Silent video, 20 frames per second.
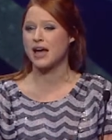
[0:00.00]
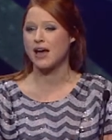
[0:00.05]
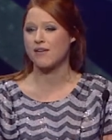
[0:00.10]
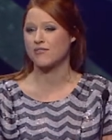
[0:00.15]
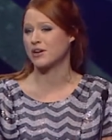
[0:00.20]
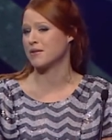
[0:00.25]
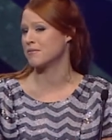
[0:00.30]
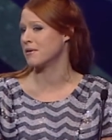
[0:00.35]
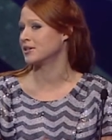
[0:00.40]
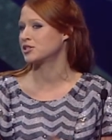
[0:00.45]
are
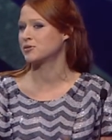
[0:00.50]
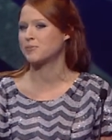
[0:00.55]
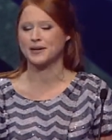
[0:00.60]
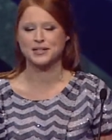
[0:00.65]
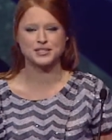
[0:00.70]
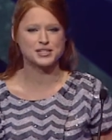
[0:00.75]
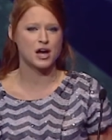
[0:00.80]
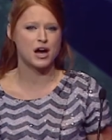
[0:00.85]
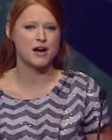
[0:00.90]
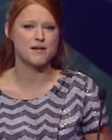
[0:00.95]
having a much
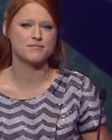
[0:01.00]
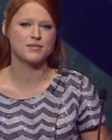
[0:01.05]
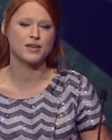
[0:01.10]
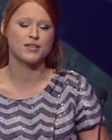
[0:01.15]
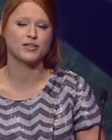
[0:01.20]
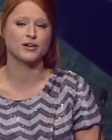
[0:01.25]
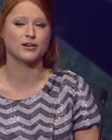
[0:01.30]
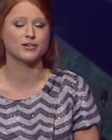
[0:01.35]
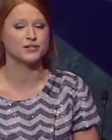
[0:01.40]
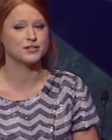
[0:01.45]
better time
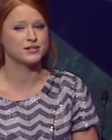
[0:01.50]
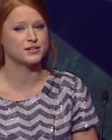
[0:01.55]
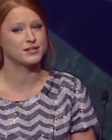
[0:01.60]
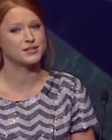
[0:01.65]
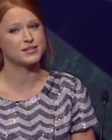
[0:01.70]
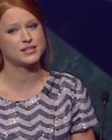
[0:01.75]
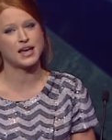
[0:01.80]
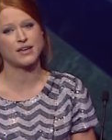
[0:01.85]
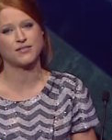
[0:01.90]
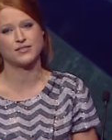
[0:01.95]
than the
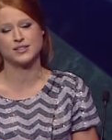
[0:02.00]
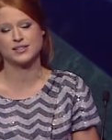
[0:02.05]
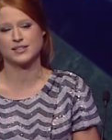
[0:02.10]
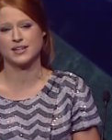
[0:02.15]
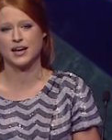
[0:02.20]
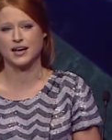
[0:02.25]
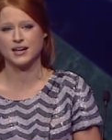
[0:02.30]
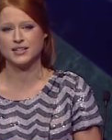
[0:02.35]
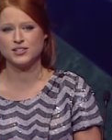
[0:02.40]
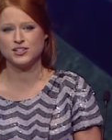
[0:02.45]
losers at this
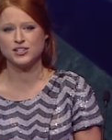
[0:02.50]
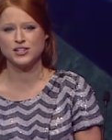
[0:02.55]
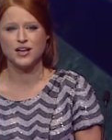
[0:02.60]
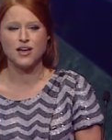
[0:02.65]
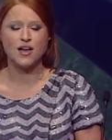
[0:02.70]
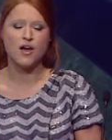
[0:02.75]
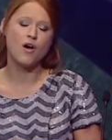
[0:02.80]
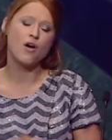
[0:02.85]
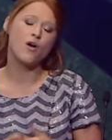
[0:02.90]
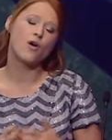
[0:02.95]
stage,
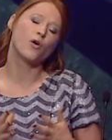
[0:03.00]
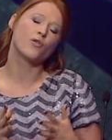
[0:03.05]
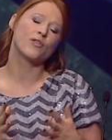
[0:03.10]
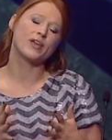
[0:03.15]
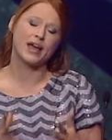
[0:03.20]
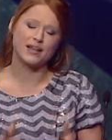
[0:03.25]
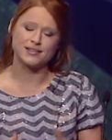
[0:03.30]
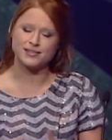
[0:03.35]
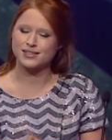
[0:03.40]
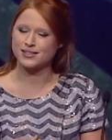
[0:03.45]
or
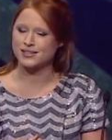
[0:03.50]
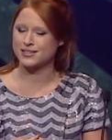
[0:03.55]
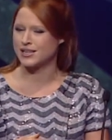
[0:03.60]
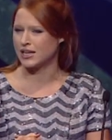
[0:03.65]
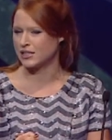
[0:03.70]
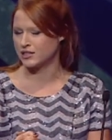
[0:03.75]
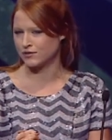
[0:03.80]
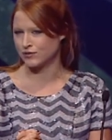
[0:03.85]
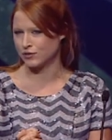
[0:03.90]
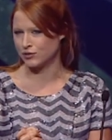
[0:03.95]
the
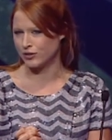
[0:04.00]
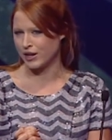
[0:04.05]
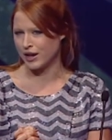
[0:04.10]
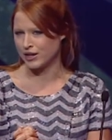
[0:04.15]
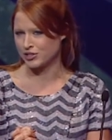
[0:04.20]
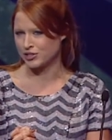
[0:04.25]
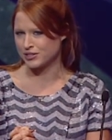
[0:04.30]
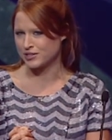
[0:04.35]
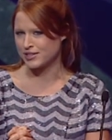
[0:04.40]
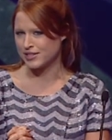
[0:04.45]
unsuccessful, I
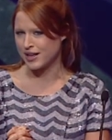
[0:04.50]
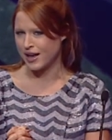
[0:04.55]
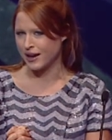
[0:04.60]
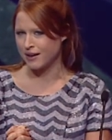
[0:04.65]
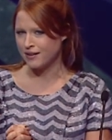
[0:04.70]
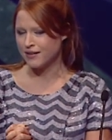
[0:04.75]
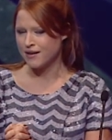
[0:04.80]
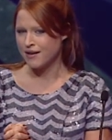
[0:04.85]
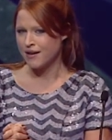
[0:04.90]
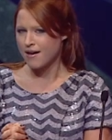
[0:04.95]
should
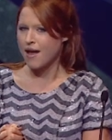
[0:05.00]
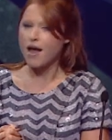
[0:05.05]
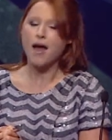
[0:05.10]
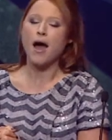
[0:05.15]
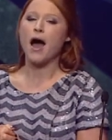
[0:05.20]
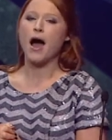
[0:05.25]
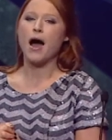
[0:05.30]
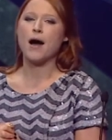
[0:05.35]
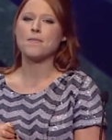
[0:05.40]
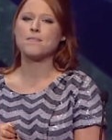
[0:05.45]
say.
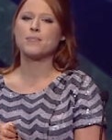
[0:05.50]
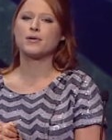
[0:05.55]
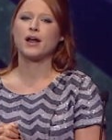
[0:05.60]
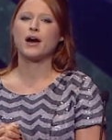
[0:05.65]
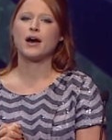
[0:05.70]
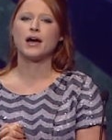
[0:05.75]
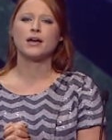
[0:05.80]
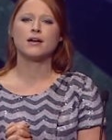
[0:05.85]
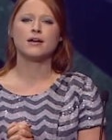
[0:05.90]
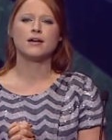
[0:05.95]
Um, but
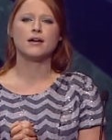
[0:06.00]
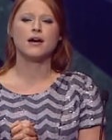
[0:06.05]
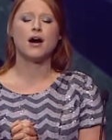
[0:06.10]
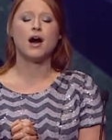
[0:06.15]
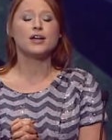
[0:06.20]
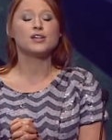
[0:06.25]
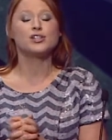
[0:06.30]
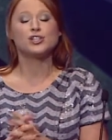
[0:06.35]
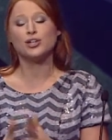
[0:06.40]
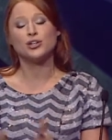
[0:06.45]
I,
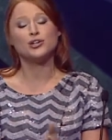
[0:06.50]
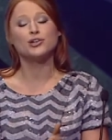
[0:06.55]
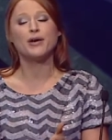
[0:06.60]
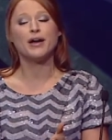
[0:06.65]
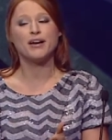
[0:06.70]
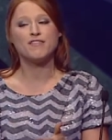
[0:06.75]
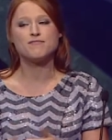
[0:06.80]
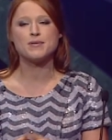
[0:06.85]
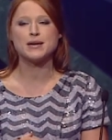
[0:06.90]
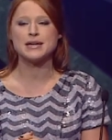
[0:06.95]
I too
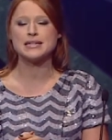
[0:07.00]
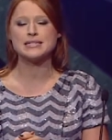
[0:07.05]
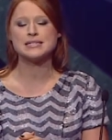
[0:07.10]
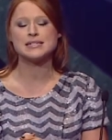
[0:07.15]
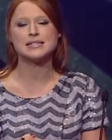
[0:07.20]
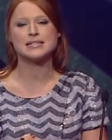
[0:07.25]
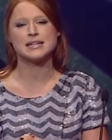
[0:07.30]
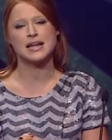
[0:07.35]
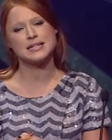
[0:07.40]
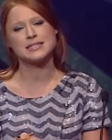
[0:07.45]
have been
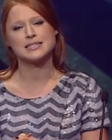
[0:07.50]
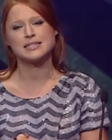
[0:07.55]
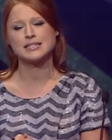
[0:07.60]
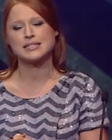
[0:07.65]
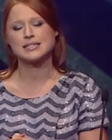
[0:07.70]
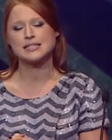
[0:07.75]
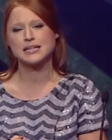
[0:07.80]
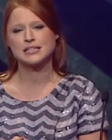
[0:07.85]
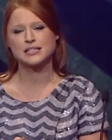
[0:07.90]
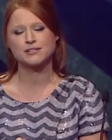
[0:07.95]
an
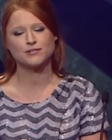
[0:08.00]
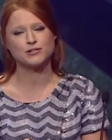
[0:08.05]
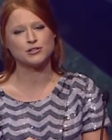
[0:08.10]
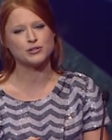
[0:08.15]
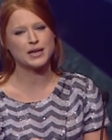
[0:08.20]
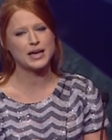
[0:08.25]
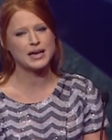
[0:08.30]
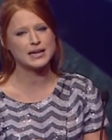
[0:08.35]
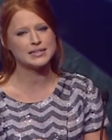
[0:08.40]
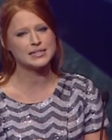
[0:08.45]

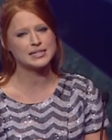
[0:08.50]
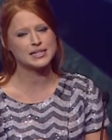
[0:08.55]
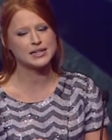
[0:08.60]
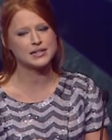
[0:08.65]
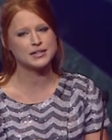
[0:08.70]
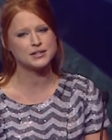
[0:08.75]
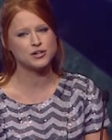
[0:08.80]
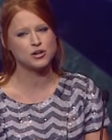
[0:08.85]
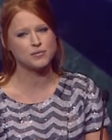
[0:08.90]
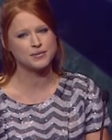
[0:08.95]
unsuccessful
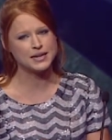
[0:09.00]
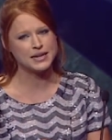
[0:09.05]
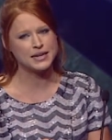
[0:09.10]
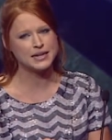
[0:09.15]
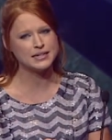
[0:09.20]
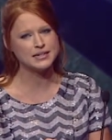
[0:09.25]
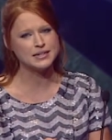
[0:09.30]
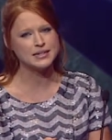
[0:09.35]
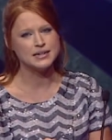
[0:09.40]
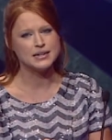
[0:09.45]
antenna
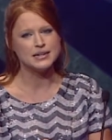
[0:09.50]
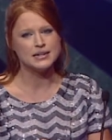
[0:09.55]
nominee,